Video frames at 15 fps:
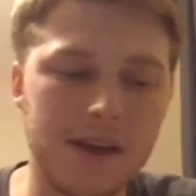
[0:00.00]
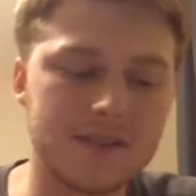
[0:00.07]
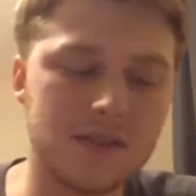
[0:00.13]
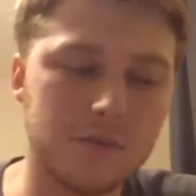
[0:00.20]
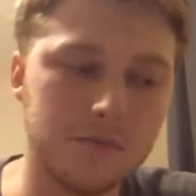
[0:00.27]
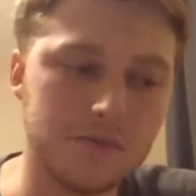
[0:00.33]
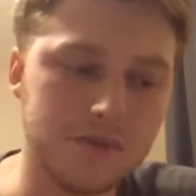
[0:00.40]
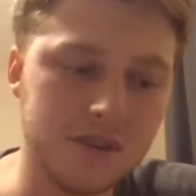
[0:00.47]

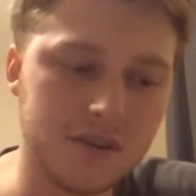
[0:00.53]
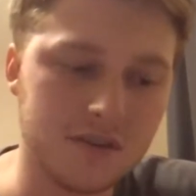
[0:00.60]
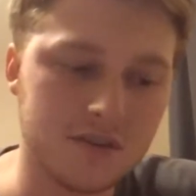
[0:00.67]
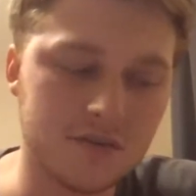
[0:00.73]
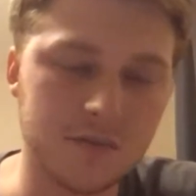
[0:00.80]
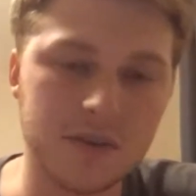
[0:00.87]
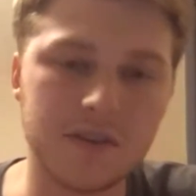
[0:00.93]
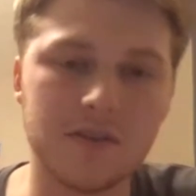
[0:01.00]
couple of
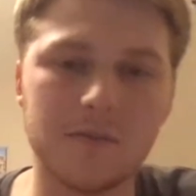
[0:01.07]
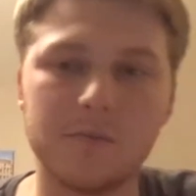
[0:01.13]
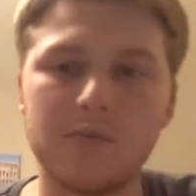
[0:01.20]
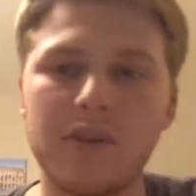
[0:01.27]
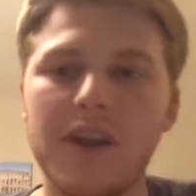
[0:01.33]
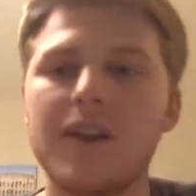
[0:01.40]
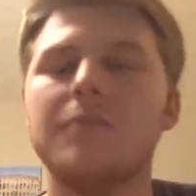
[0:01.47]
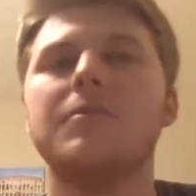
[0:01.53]
years with their
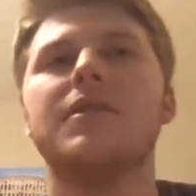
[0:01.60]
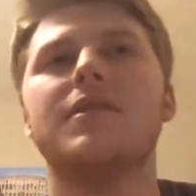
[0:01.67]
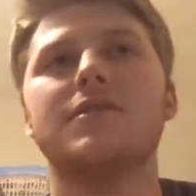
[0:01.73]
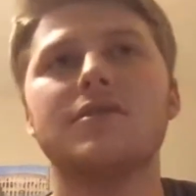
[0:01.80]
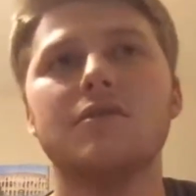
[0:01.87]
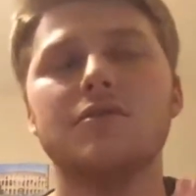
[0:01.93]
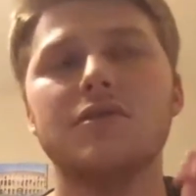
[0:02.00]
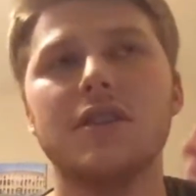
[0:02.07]
brand being
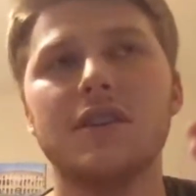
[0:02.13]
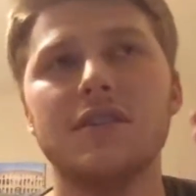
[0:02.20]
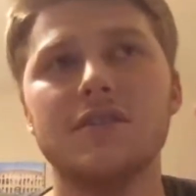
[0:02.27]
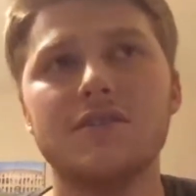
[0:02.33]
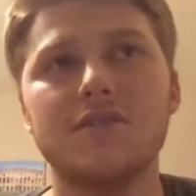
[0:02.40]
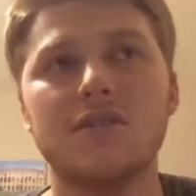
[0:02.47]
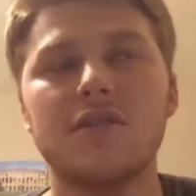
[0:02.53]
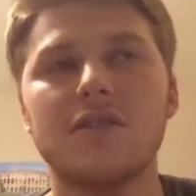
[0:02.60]
associated with
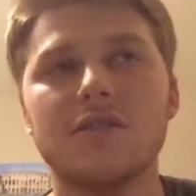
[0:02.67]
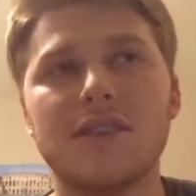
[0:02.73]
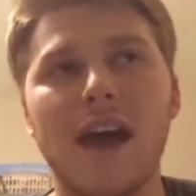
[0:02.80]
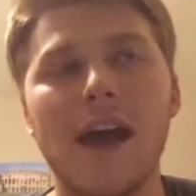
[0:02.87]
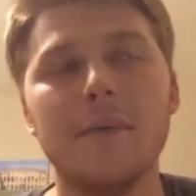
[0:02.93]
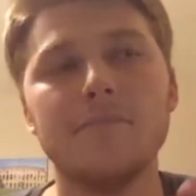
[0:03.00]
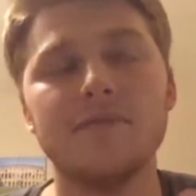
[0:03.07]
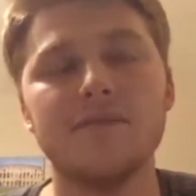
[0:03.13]
certain
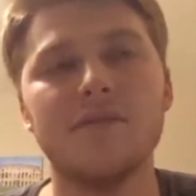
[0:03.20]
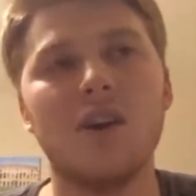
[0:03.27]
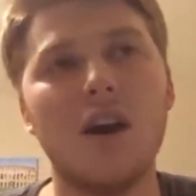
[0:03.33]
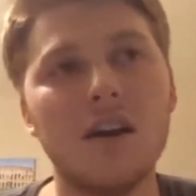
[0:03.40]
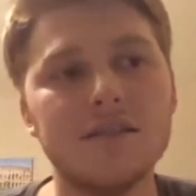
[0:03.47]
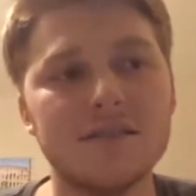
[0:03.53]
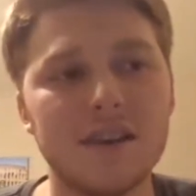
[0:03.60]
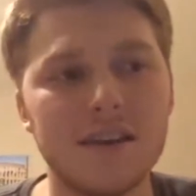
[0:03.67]
types of
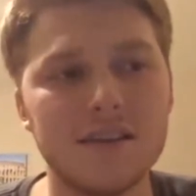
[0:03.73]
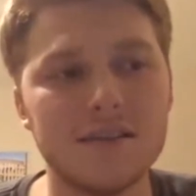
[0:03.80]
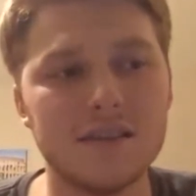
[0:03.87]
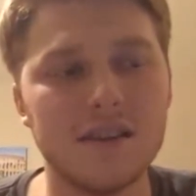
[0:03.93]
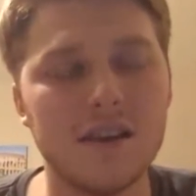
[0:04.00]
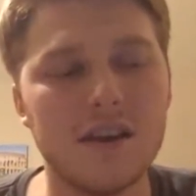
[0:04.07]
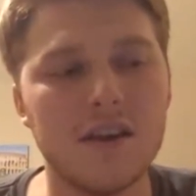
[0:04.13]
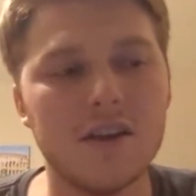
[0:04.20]
content,
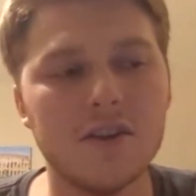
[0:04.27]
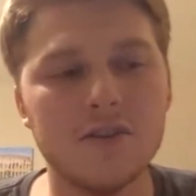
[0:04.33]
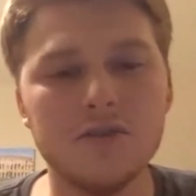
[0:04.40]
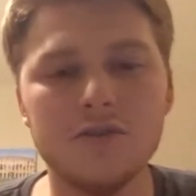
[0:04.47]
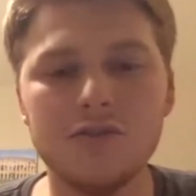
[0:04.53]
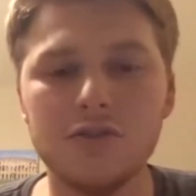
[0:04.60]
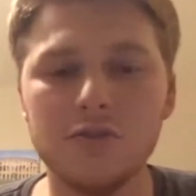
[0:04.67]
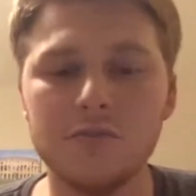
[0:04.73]

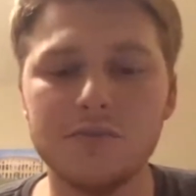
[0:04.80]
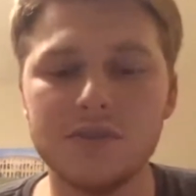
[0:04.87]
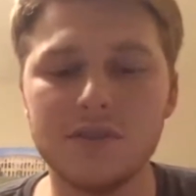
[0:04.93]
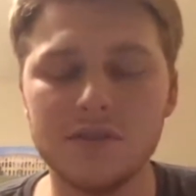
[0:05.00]
YouTube's